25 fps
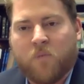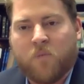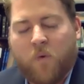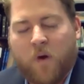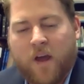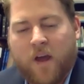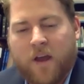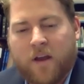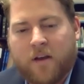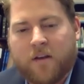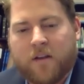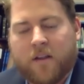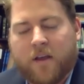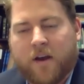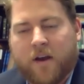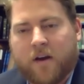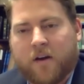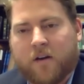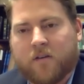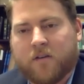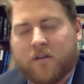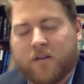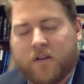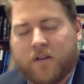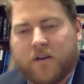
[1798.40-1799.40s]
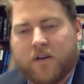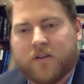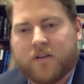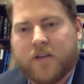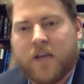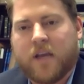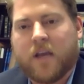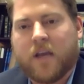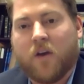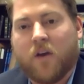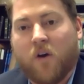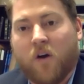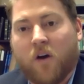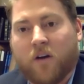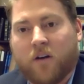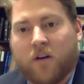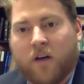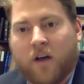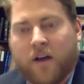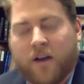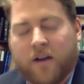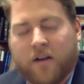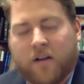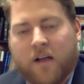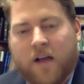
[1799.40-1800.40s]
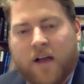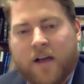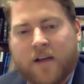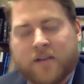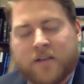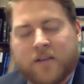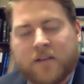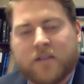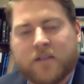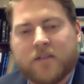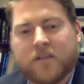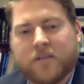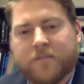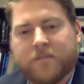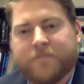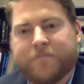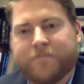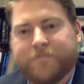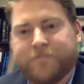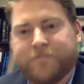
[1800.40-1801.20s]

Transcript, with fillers: when they're taking online classes.